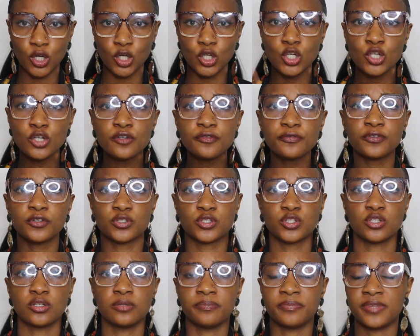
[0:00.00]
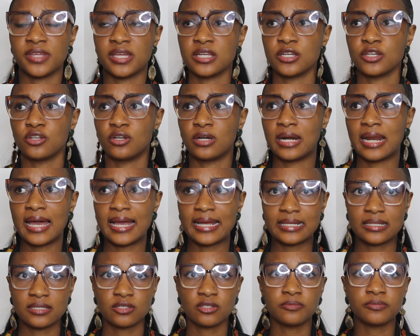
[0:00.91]
Look for something you
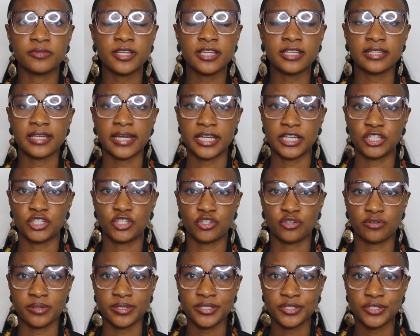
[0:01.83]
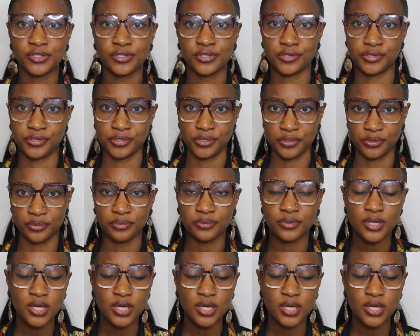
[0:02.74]
like, something that interests you.